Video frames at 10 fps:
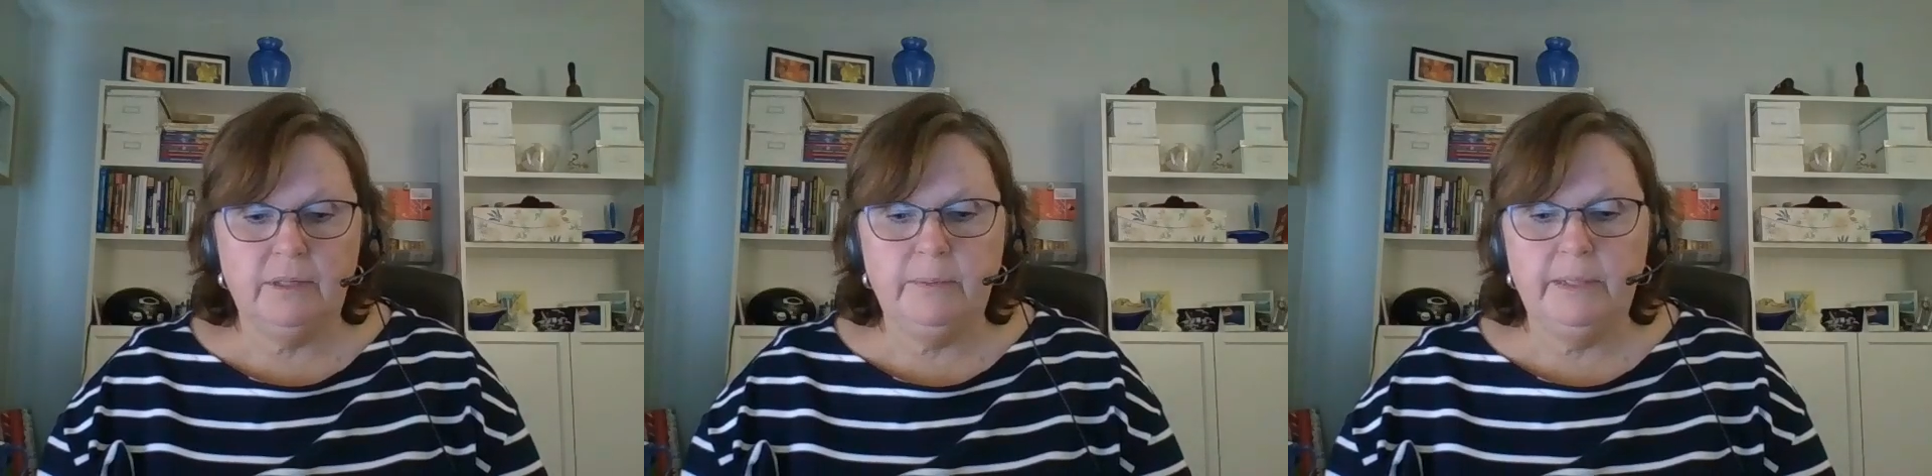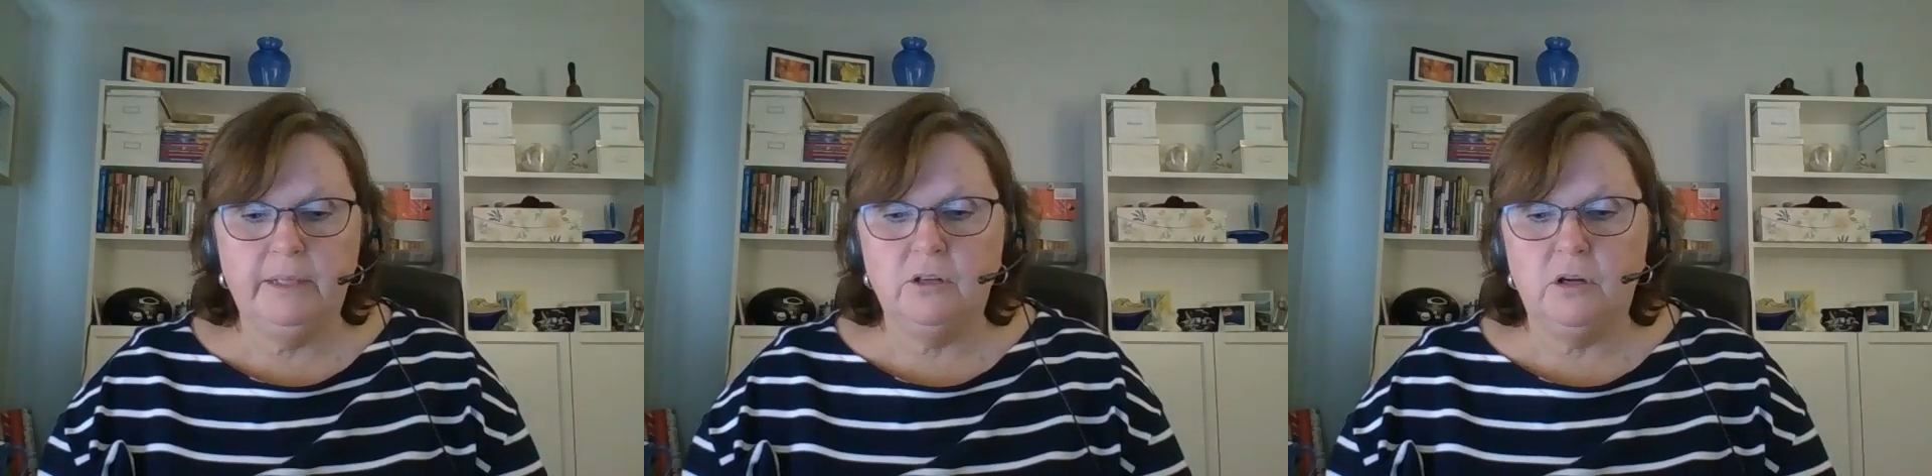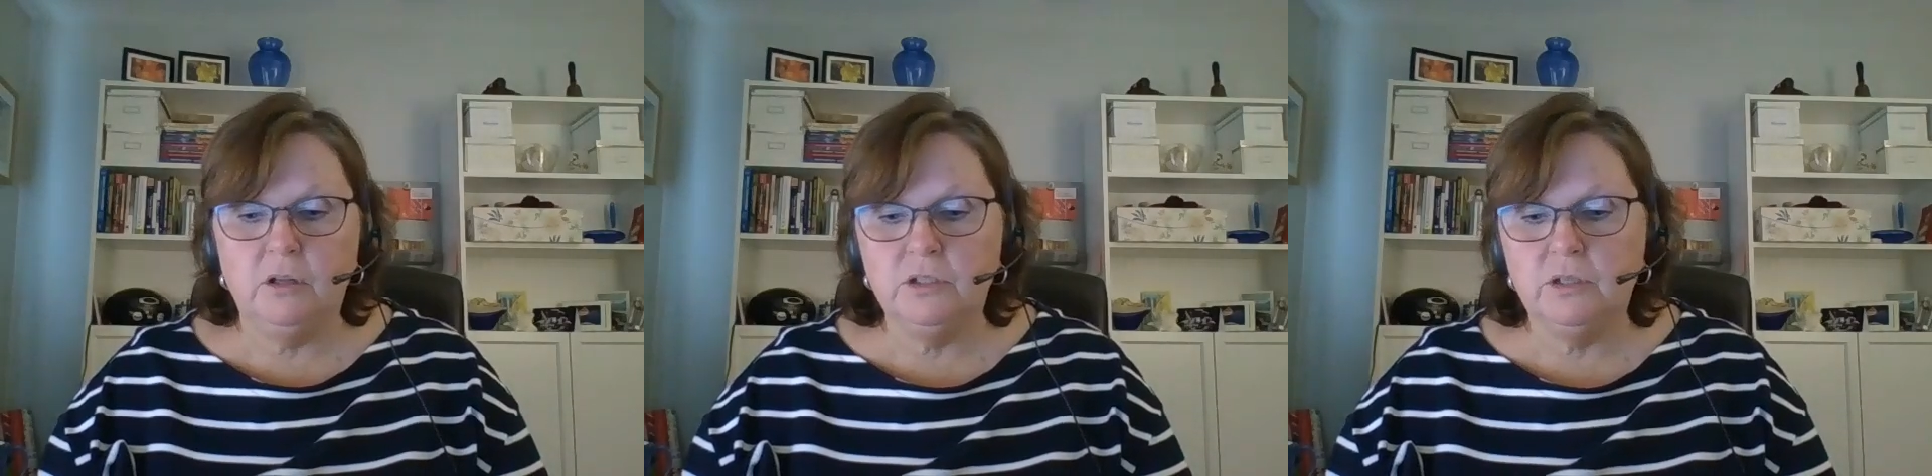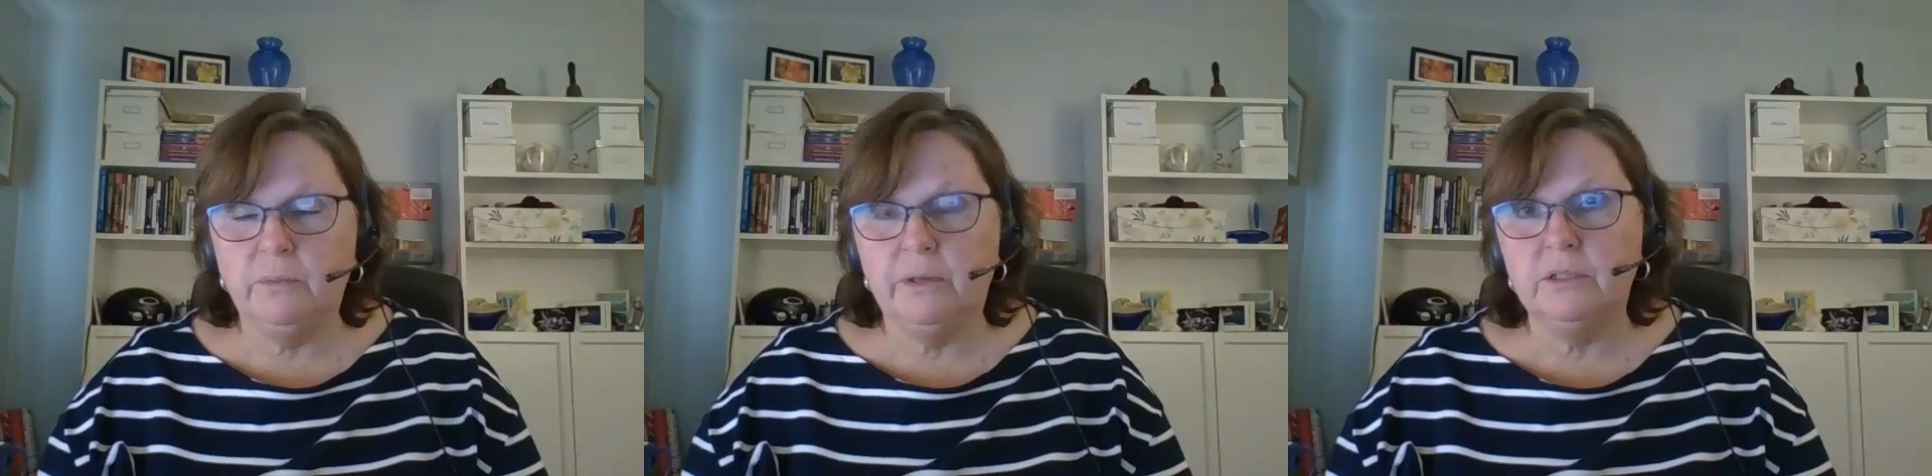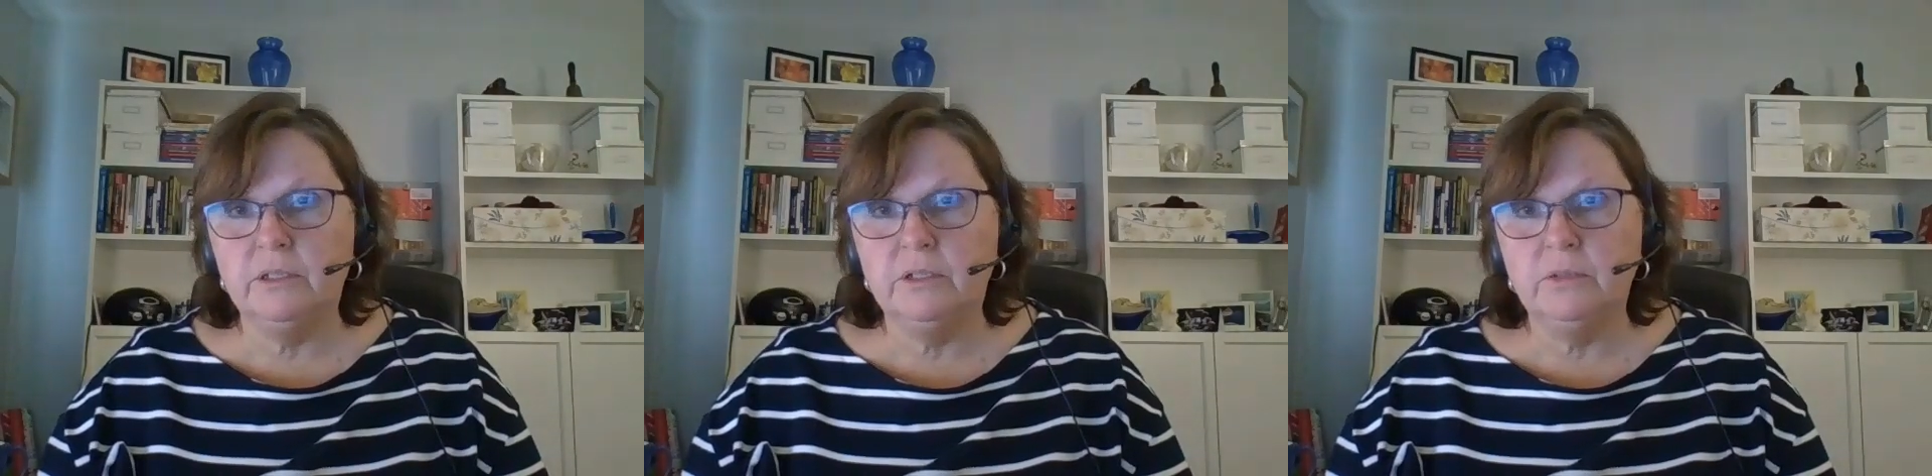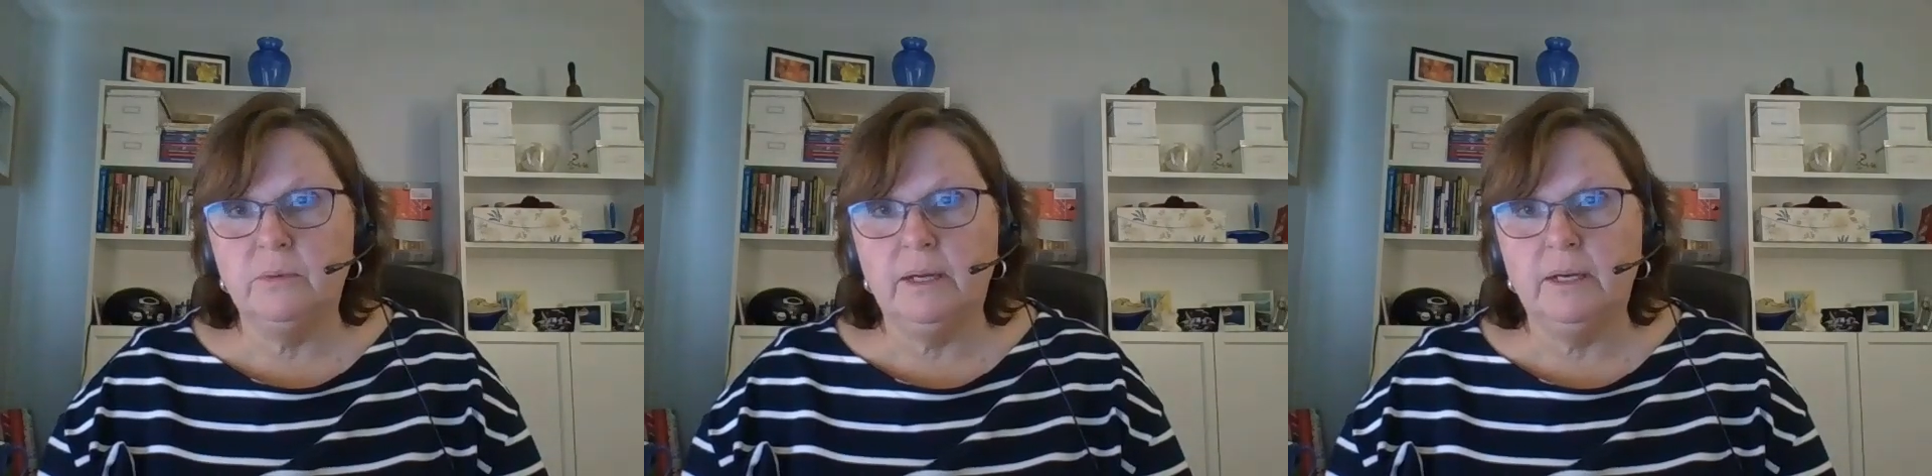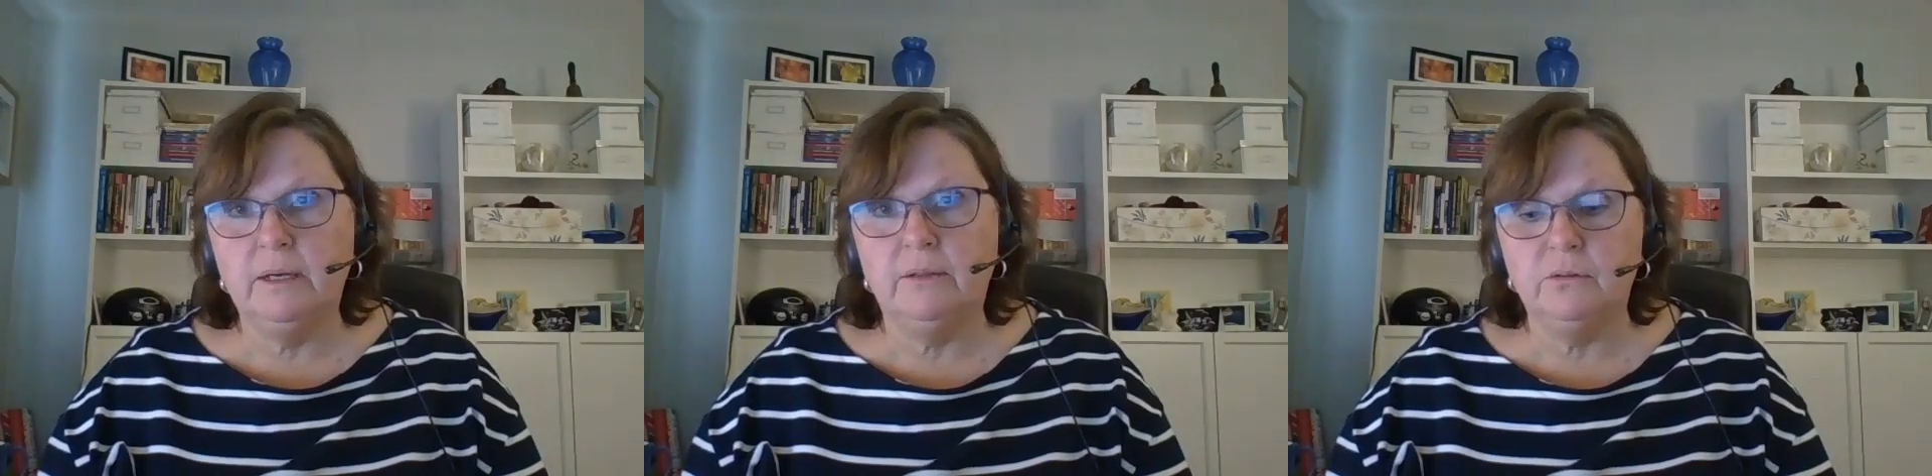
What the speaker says: we acknowledge that we are situated on the